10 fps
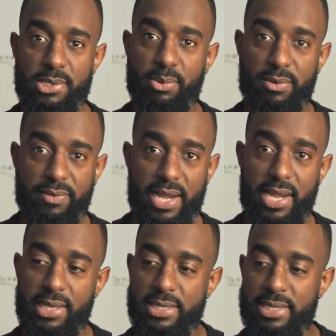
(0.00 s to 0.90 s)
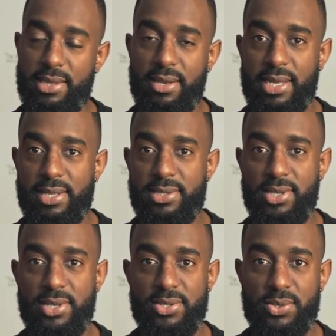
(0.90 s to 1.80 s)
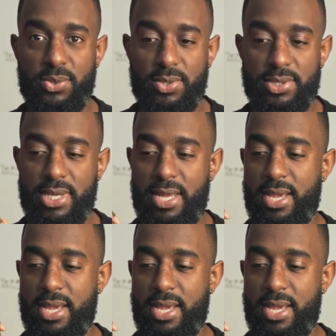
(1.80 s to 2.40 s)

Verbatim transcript: to provide and send their kids to good schools.